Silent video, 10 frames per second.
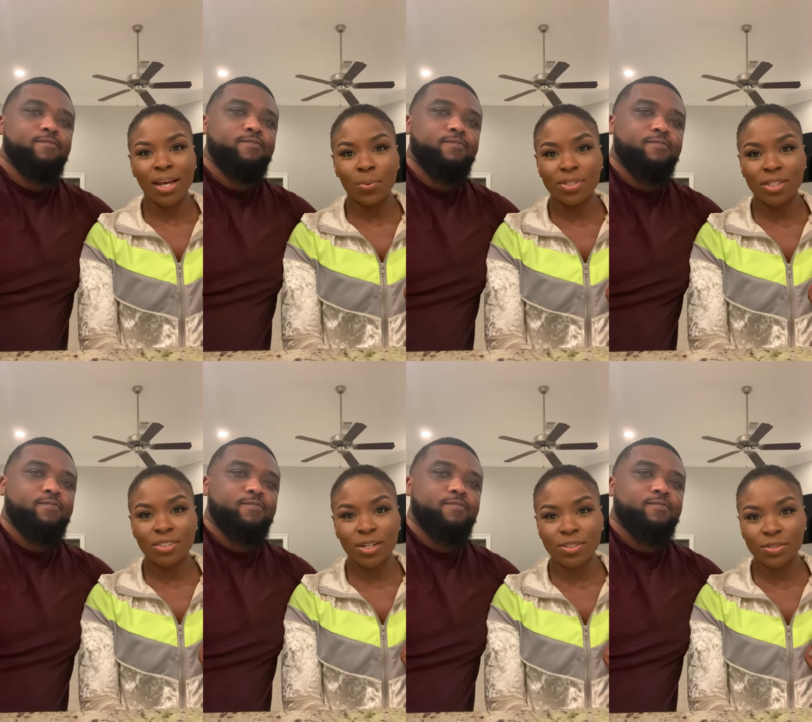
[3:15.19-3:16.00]
Speaker 1: went to
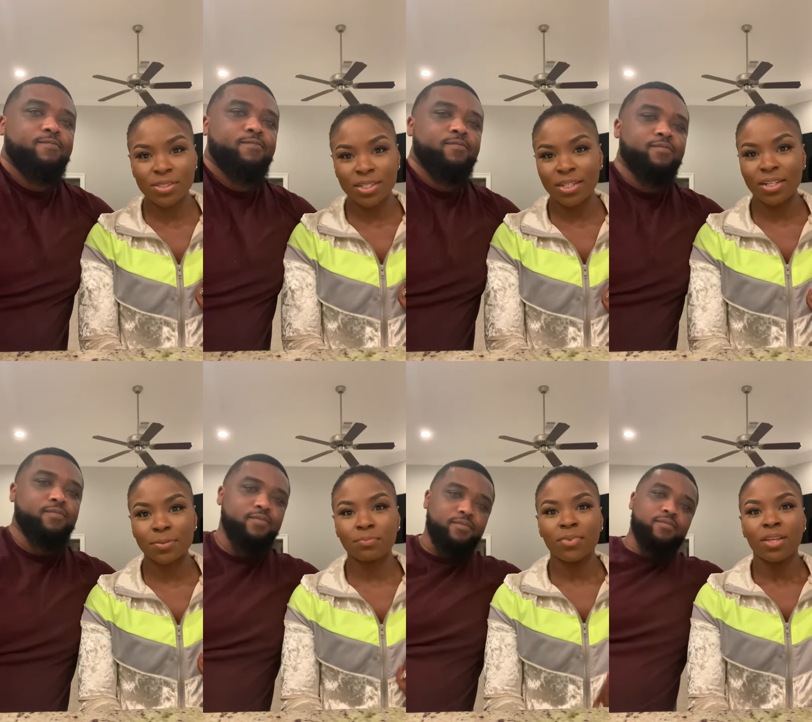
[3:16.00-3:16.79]
church on Sunday.
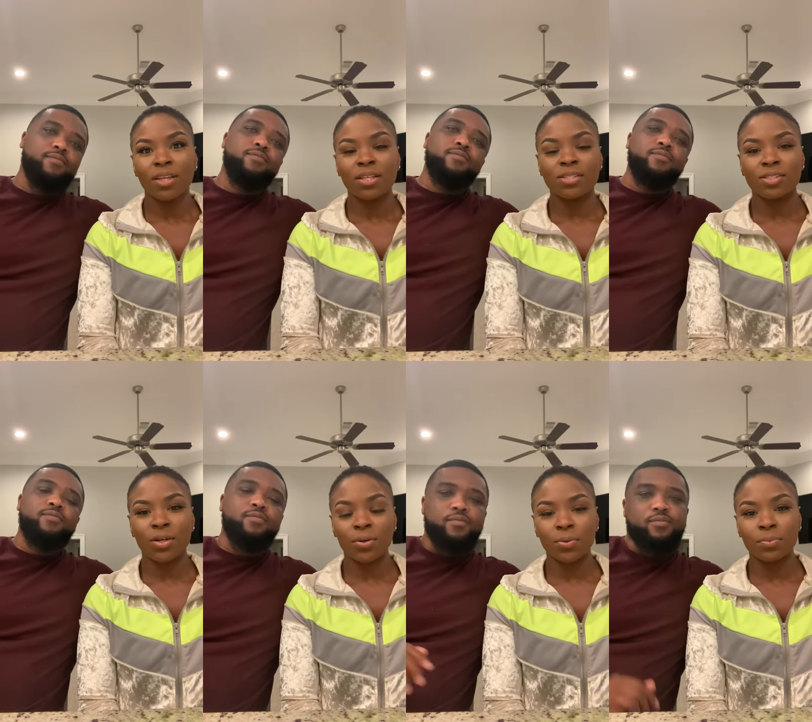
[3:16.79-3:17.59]
And
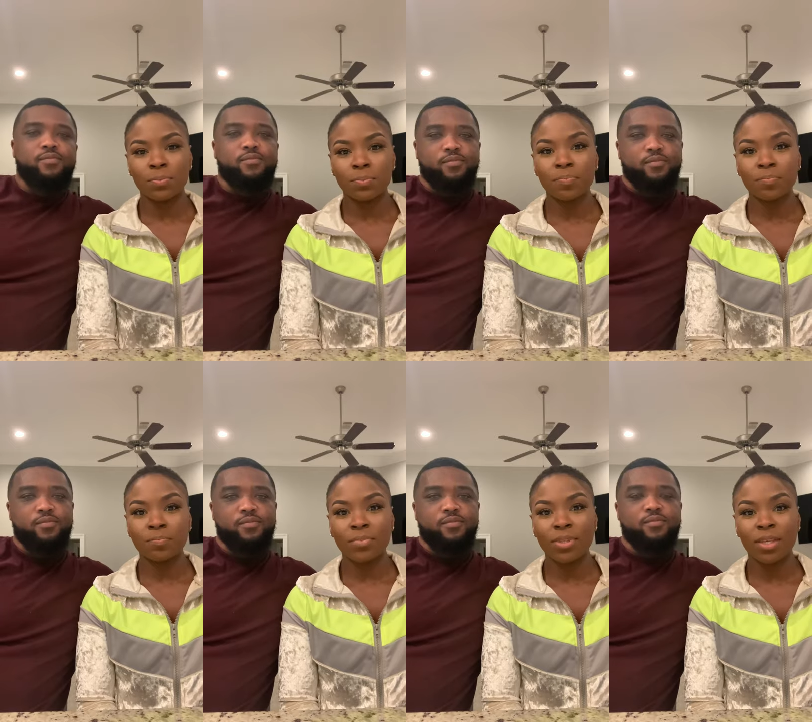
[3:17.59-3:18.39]
so
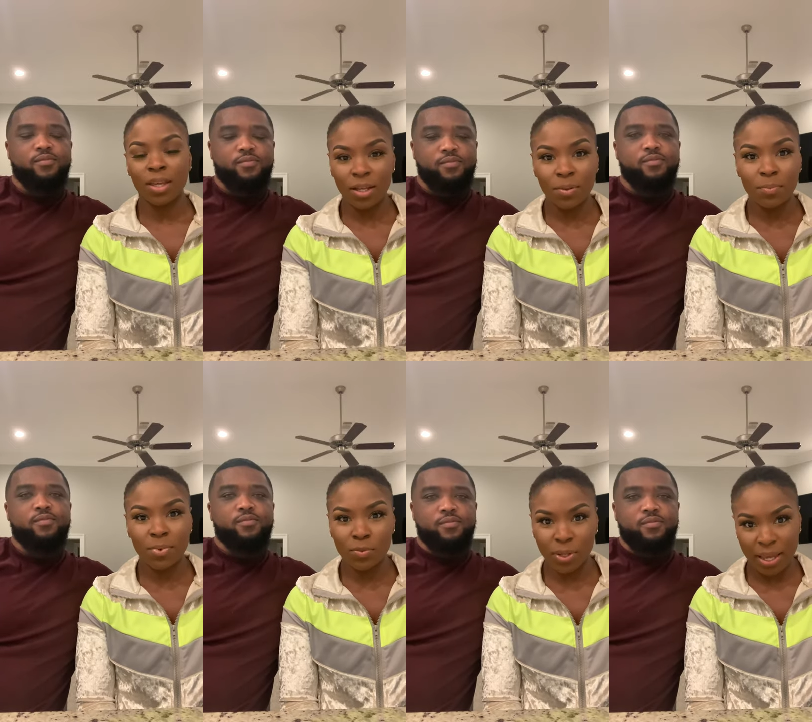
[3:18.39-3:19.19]
yeah,
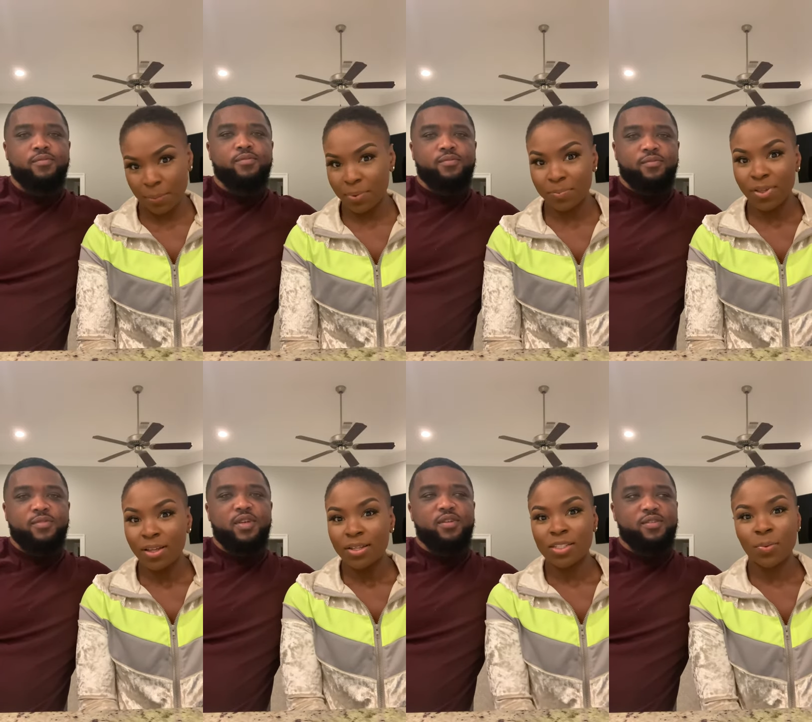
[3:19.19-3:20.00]
that's what happened.
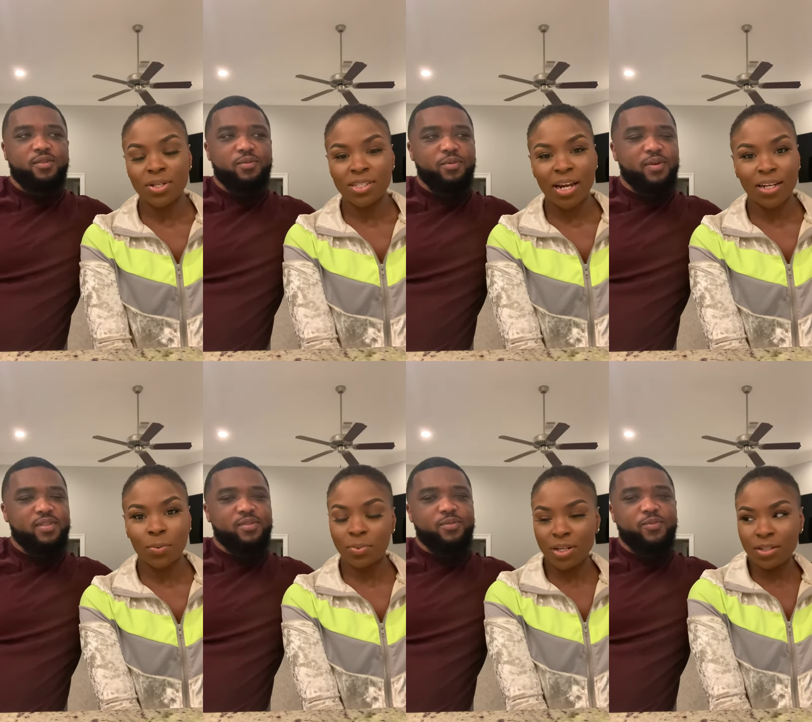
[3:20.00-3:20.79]
Yeah, so we so decided we
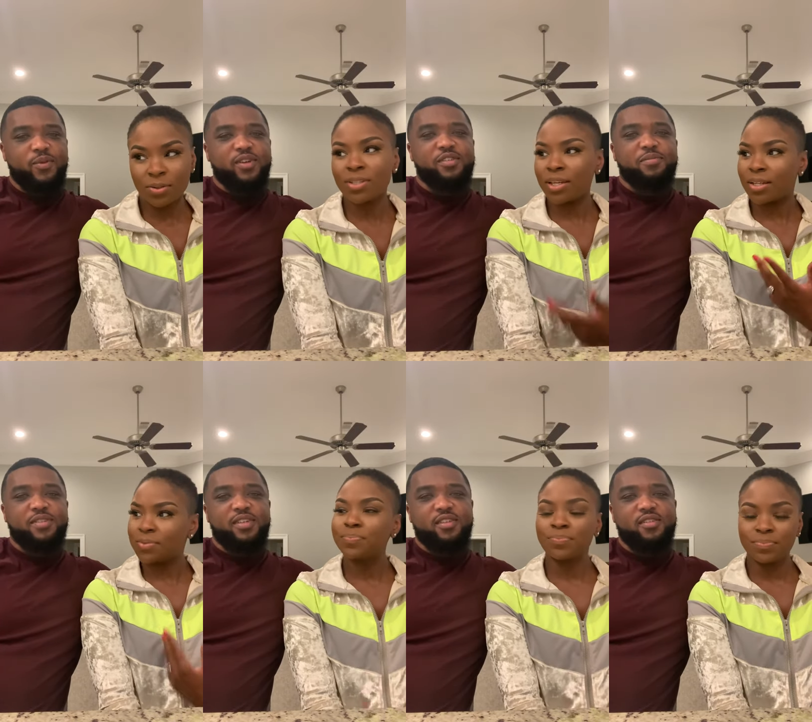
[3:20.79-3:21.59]
that we didn't worship yeah.
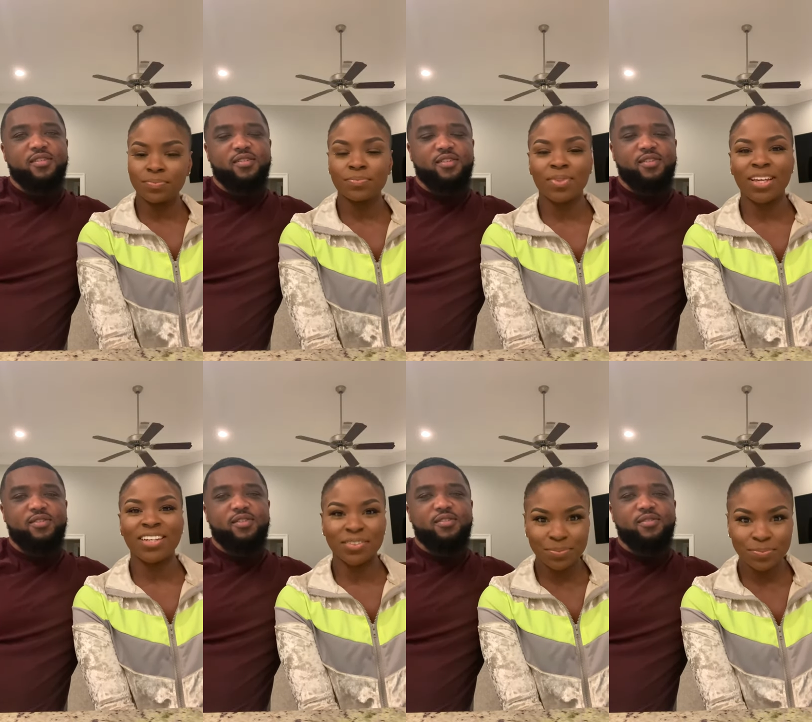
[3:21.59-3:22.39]
Speaker 2: together. So
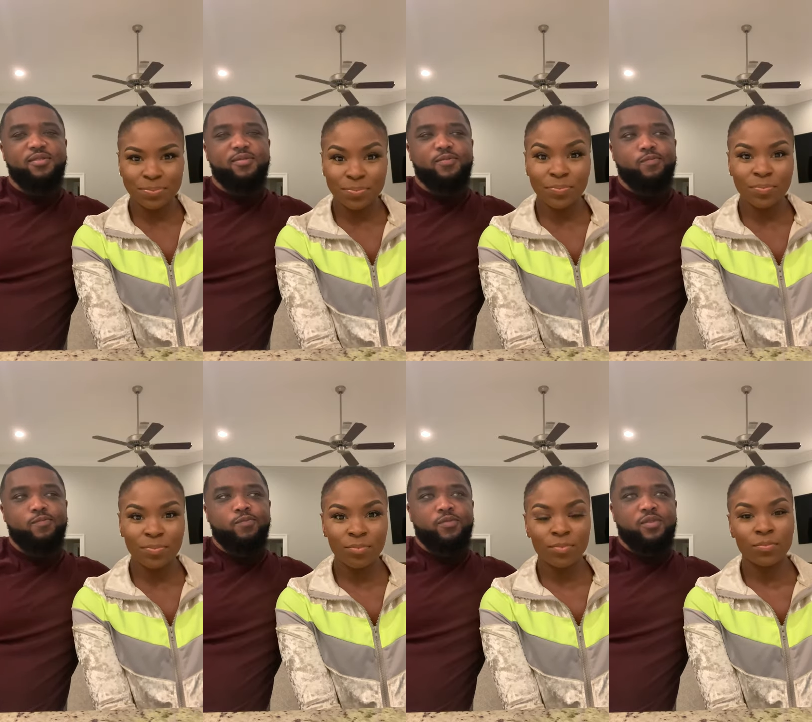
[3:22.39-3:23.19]
um,
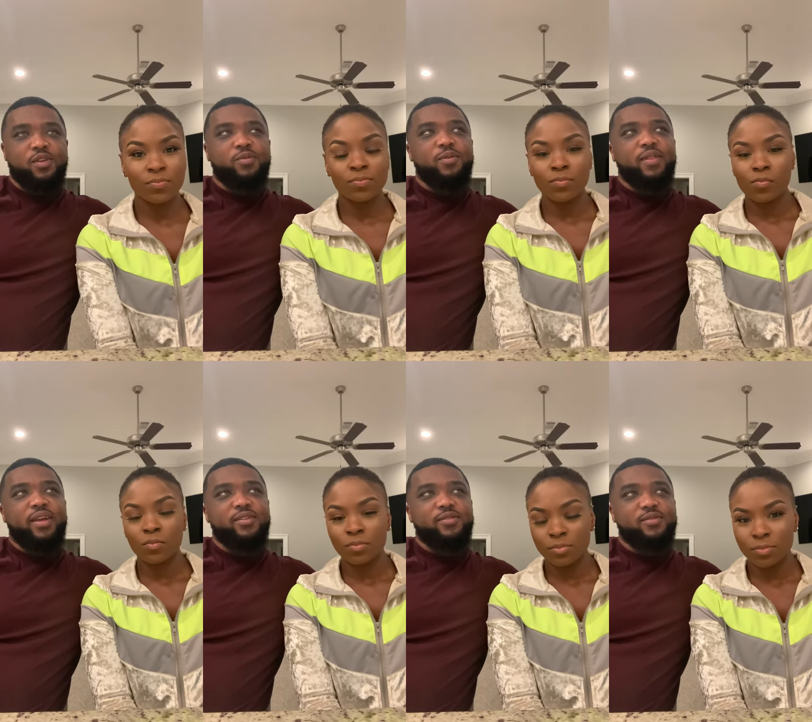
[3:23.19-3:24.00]
yeah, uh, we were
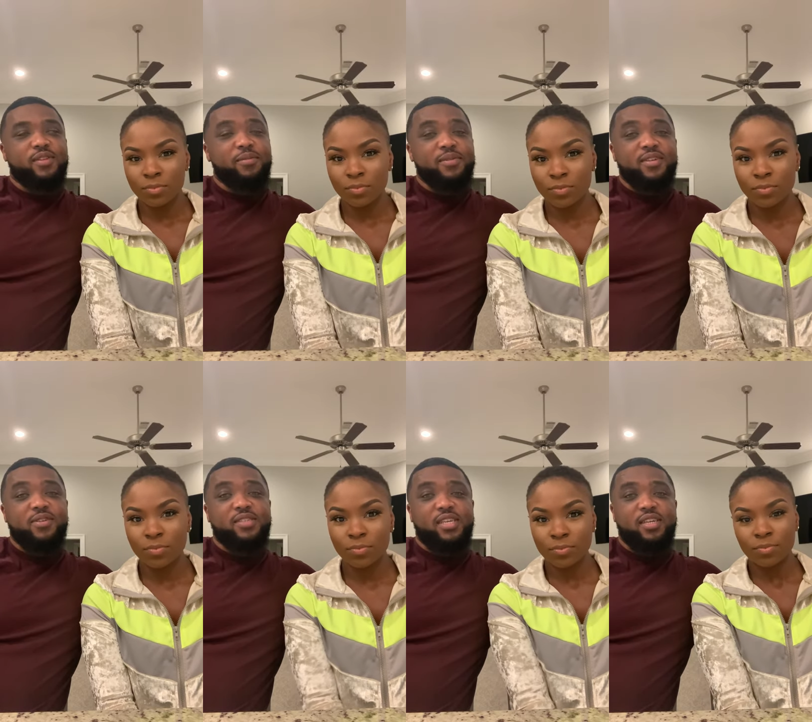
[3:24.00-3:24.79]
like, something's gonna
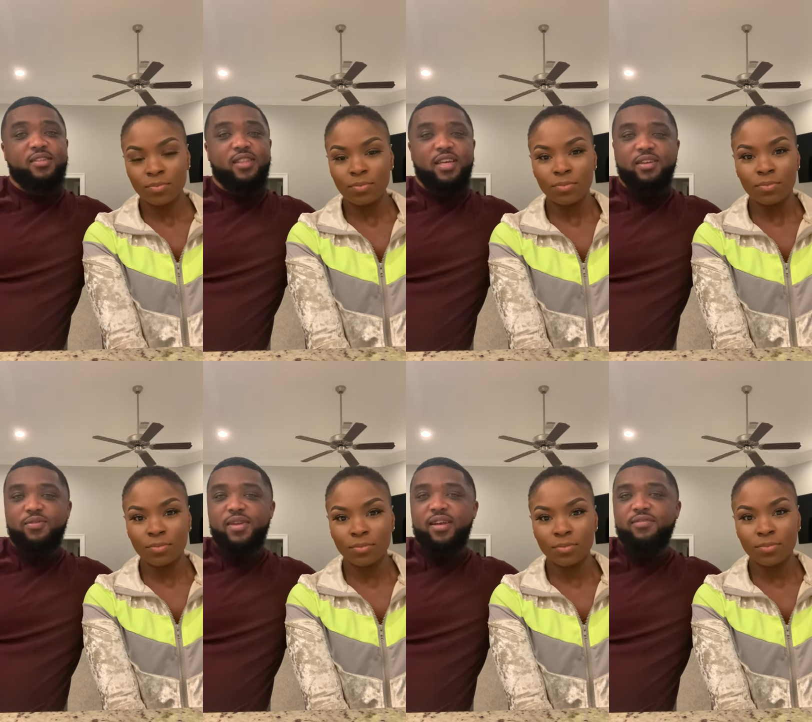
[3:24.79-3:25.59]
shake. Like if
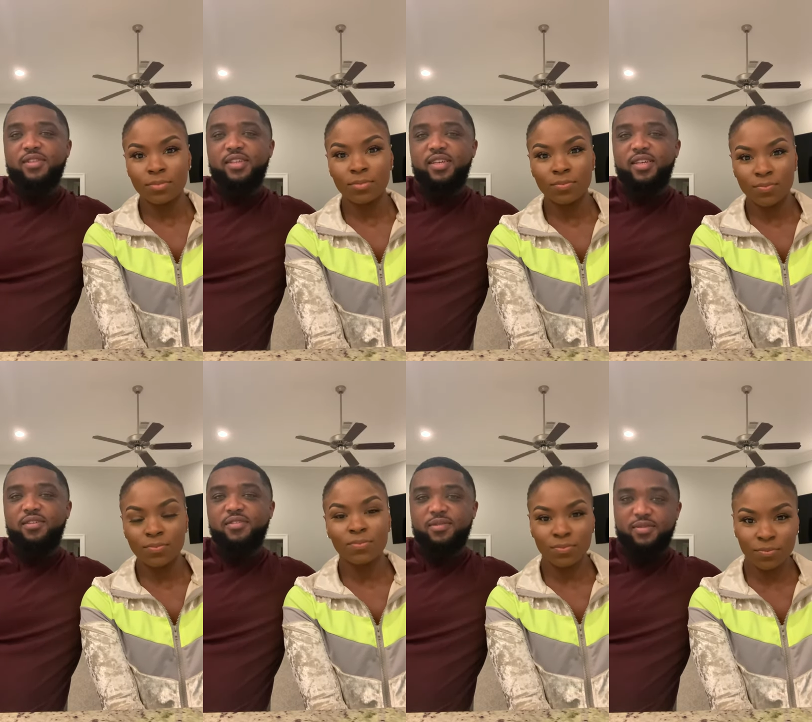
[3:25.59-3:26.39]
we have to
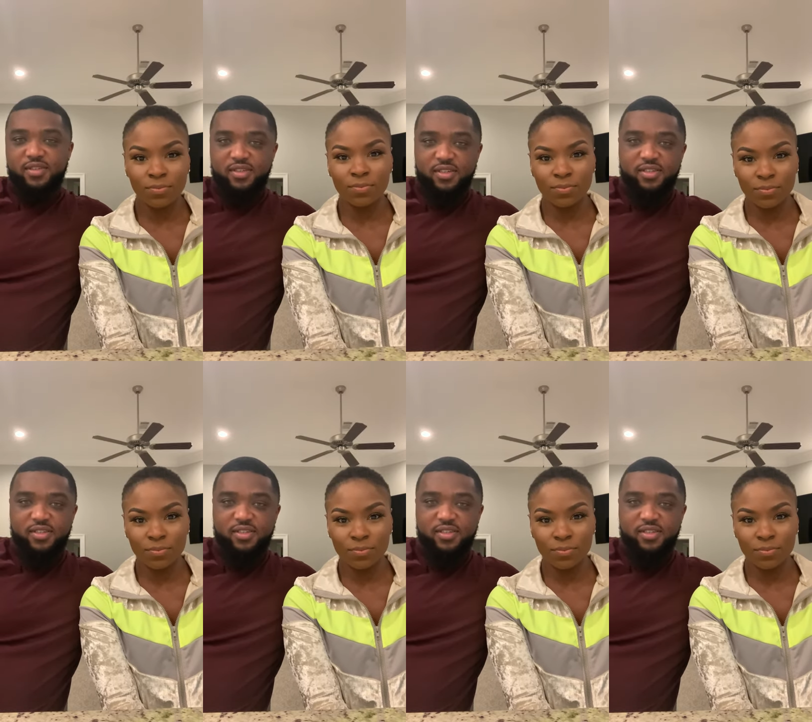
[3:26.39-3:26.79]
leave, something mm-hmm. is gonna